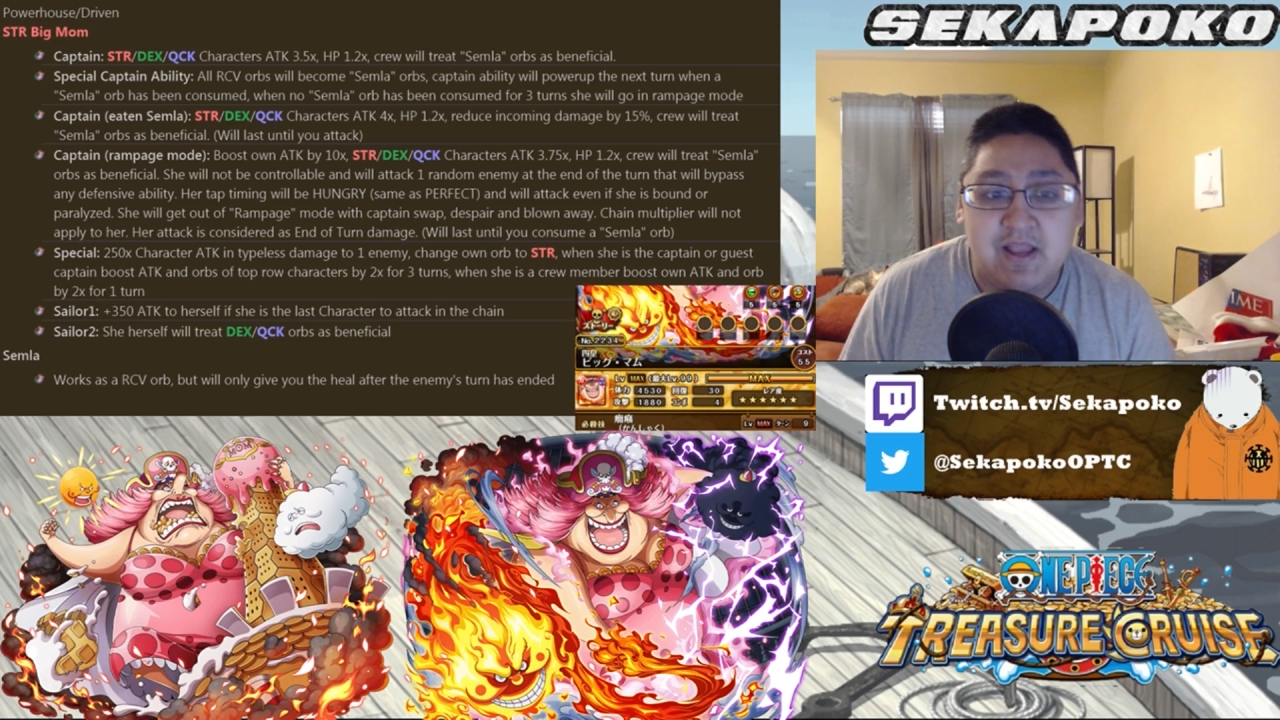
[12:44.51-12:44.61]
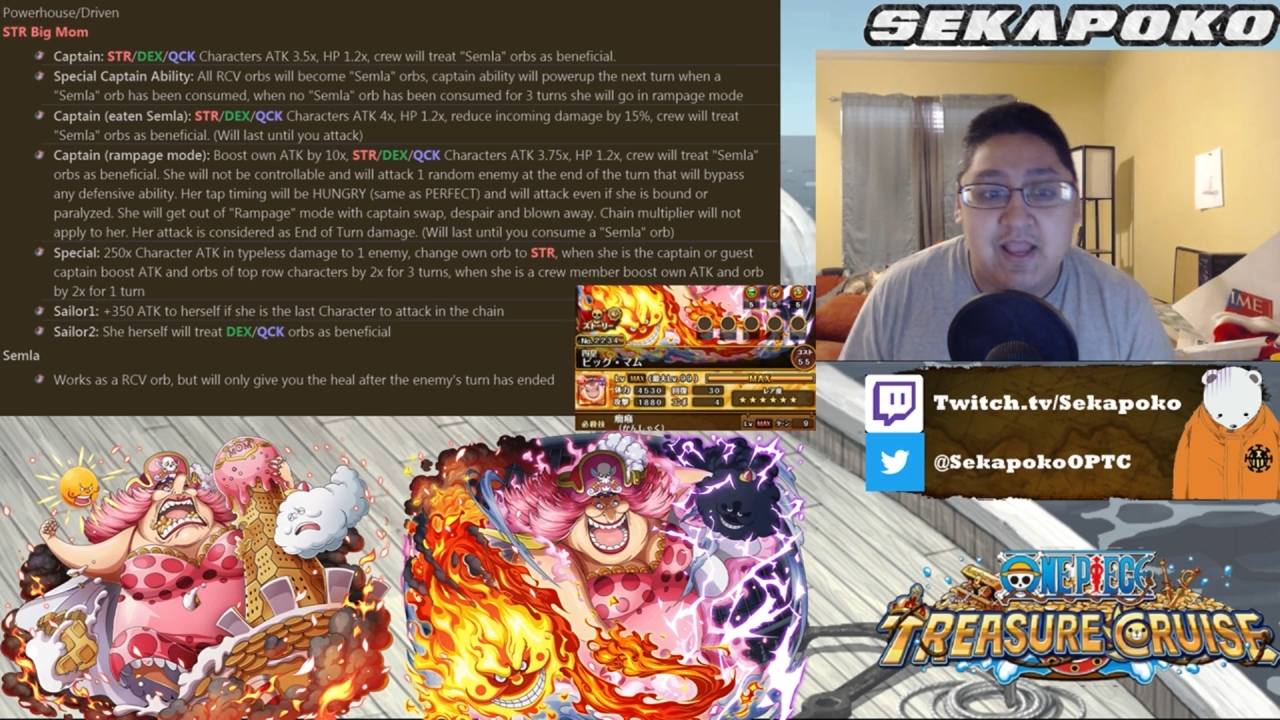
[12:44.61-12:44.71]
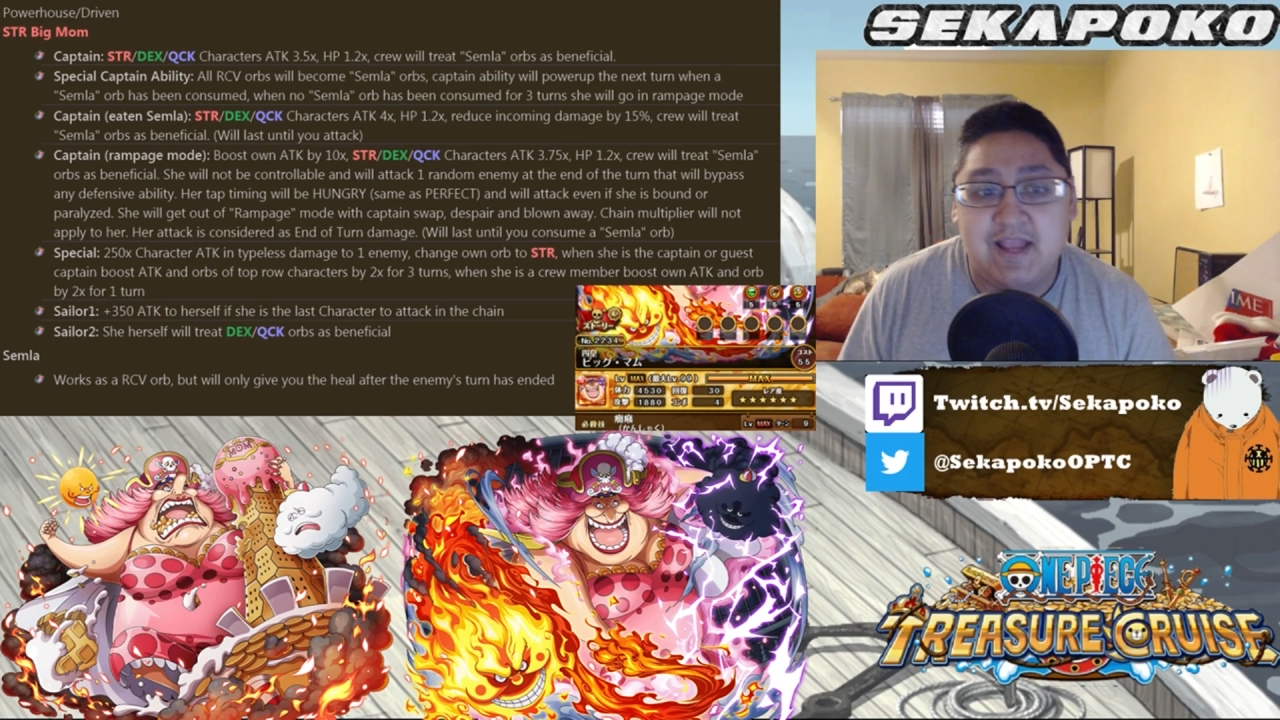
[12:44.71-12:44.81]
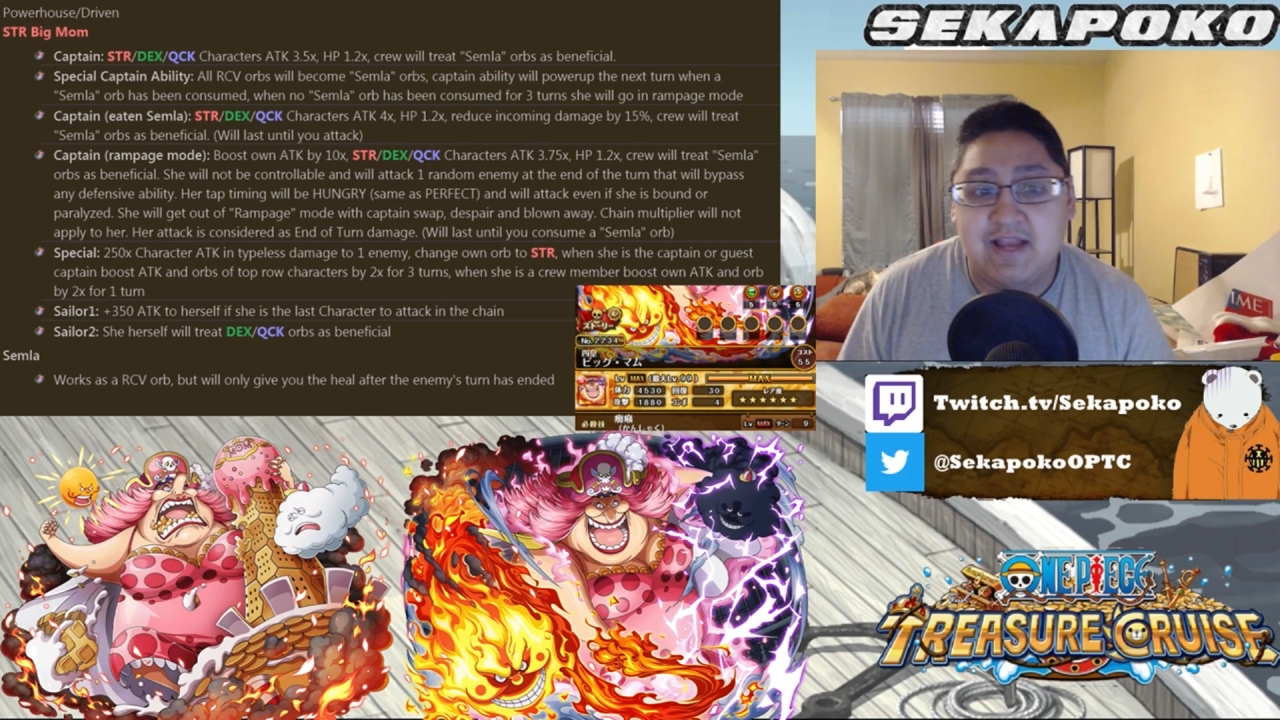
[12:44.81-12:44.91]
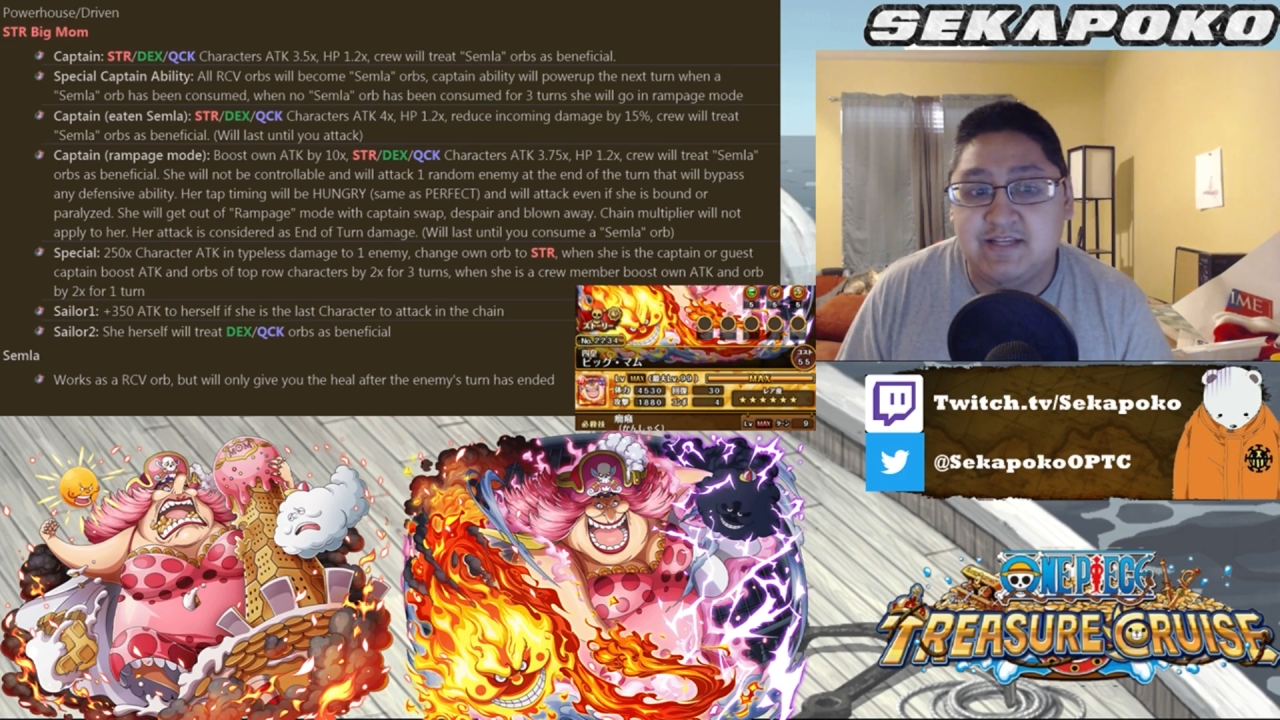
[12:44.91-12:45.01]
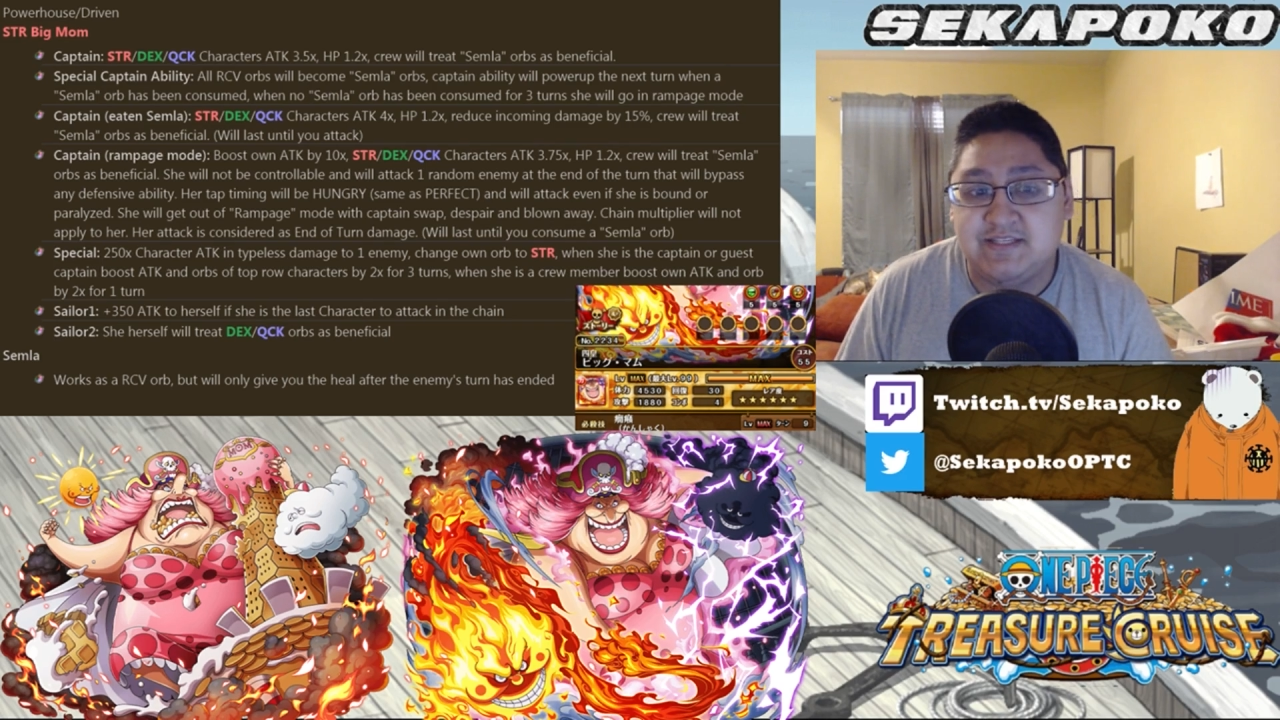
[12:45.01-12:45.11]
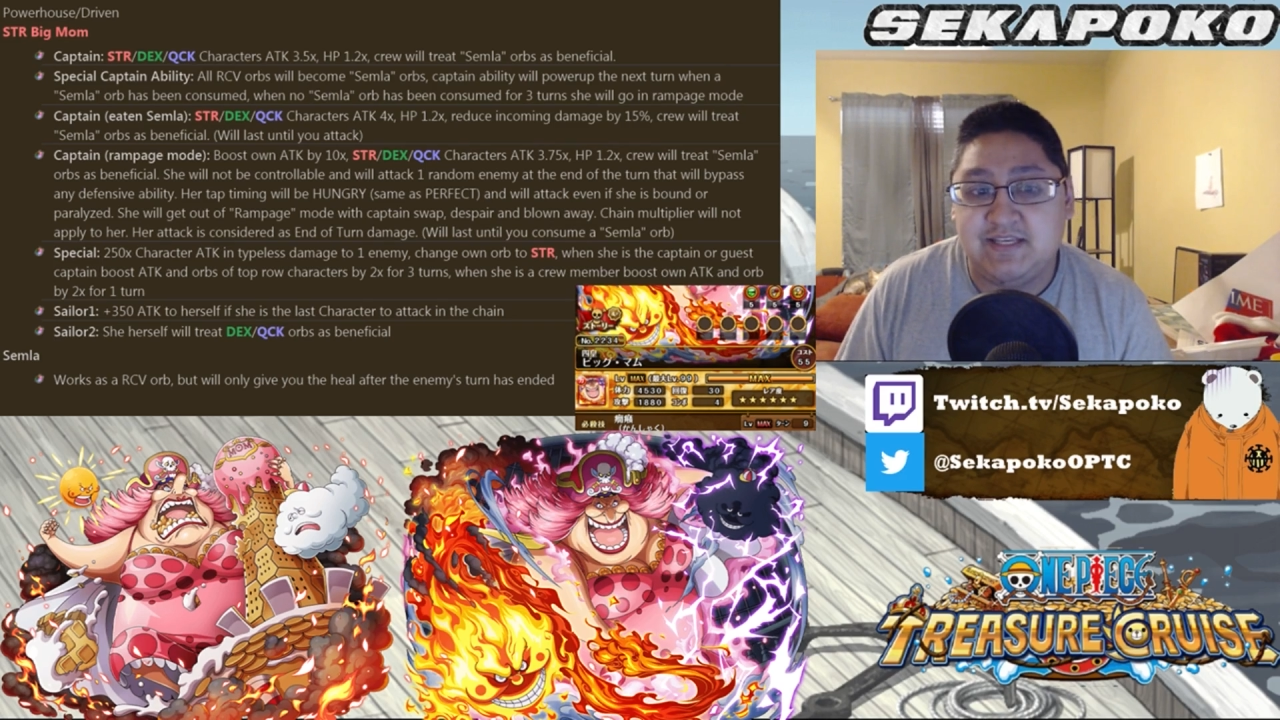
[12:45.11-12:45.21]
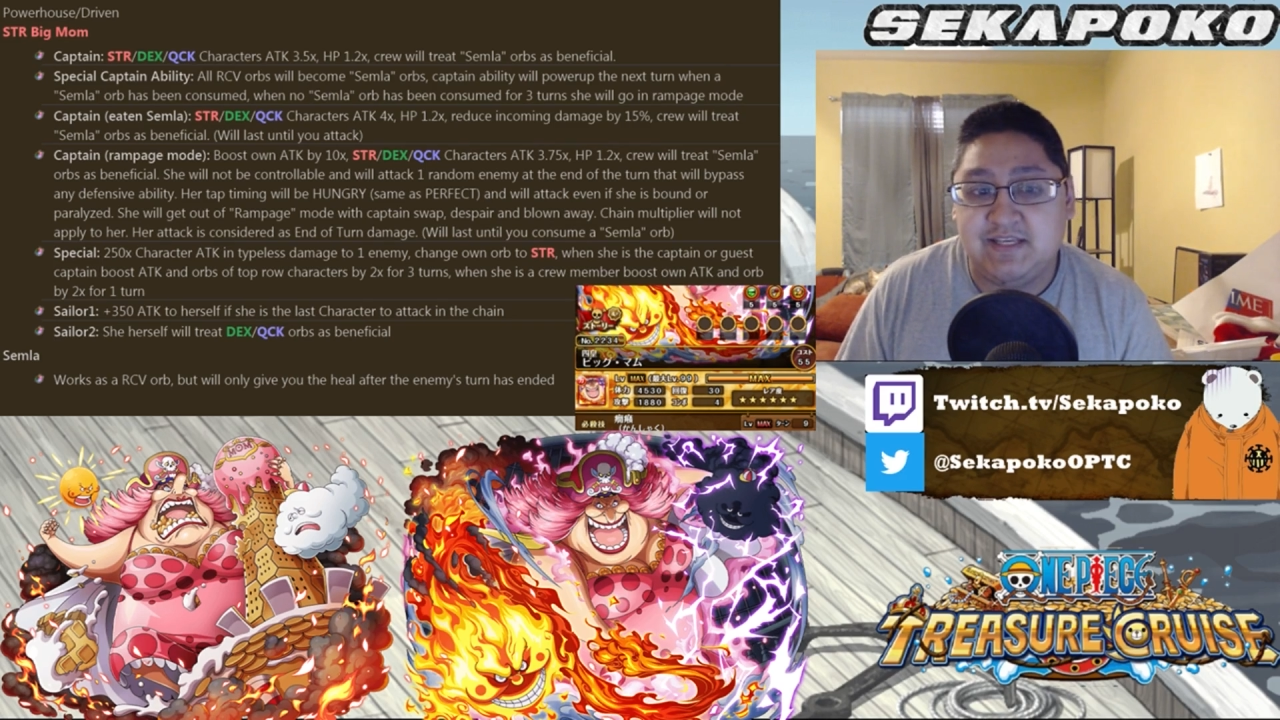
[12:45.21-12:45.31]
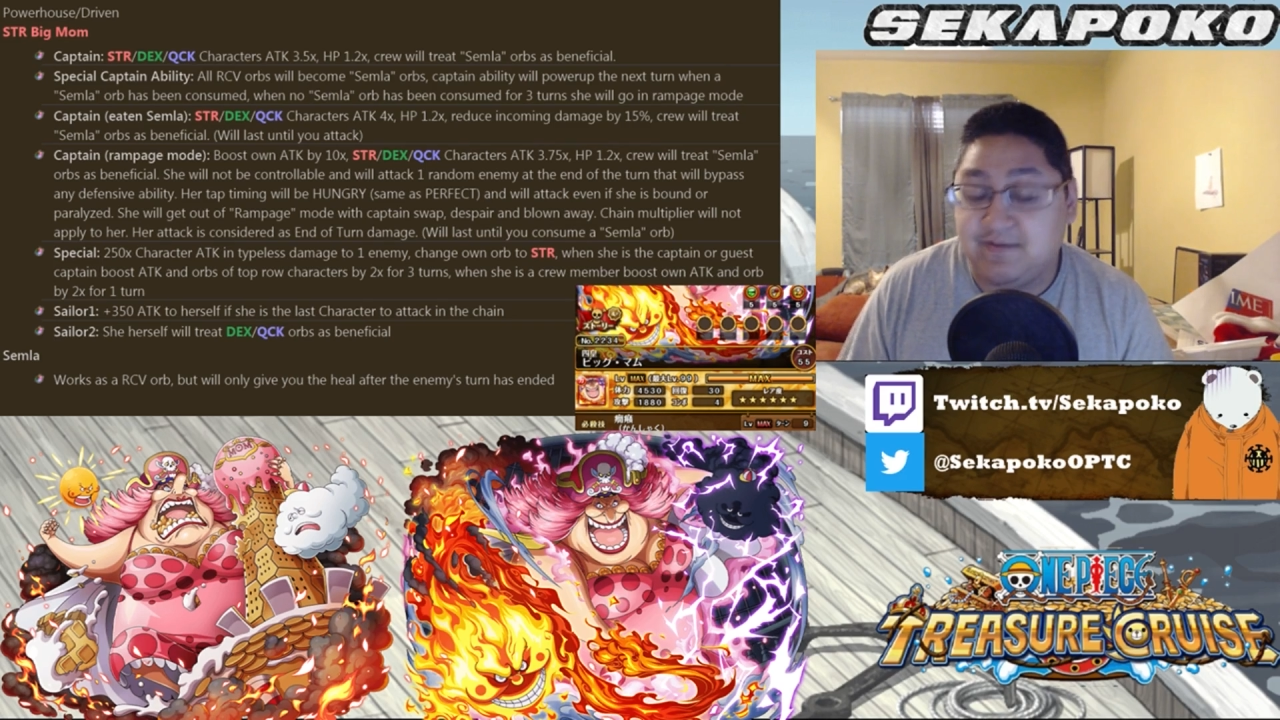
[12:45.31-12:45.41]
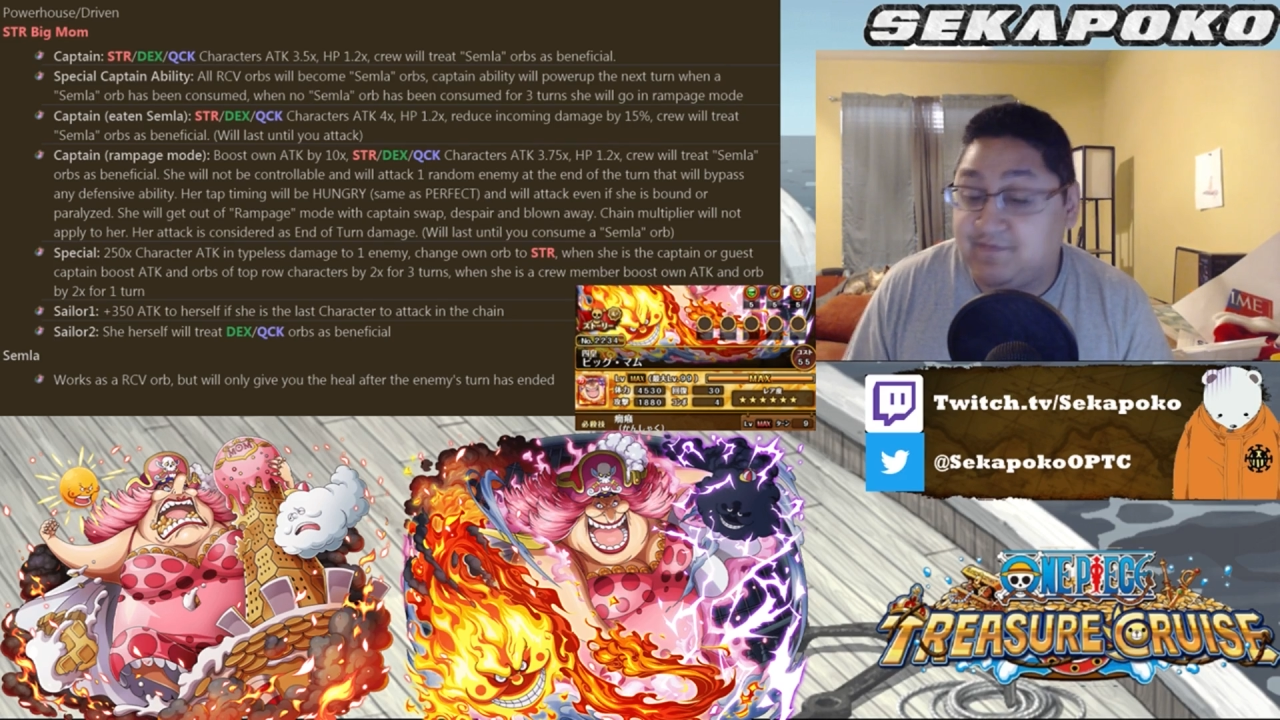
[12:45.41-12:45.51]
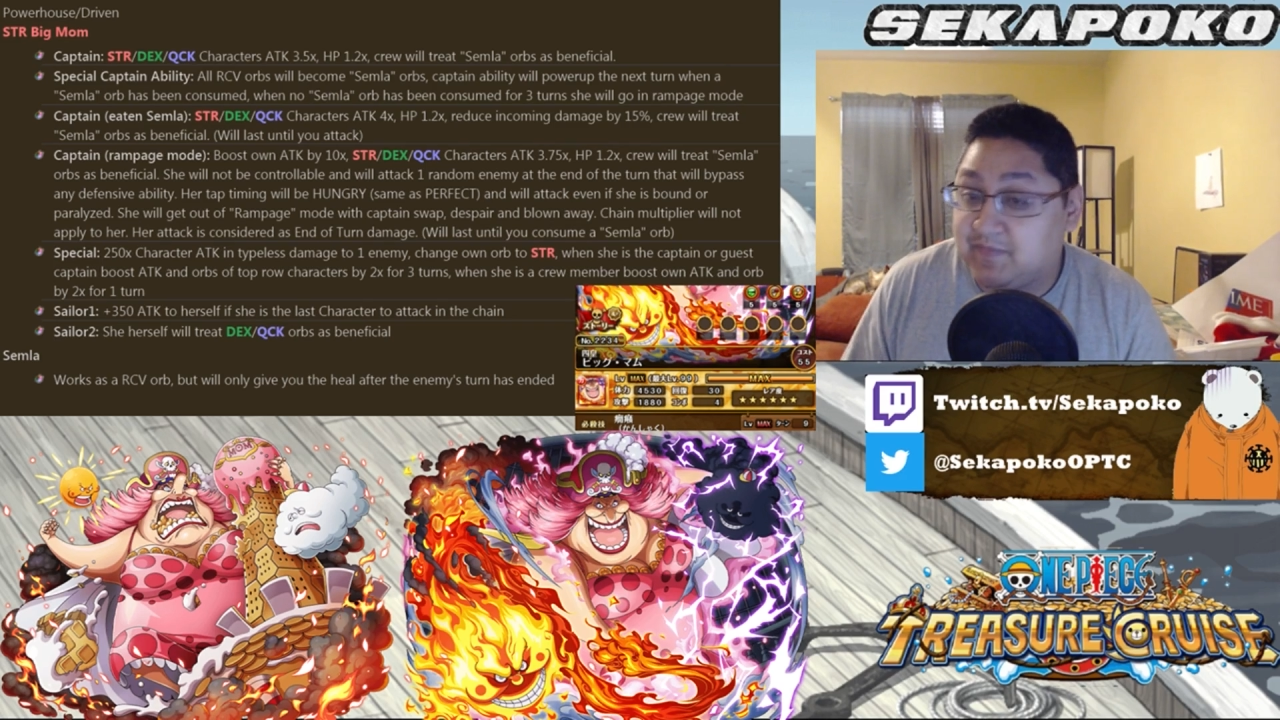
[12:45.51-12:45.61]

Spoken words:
and to see if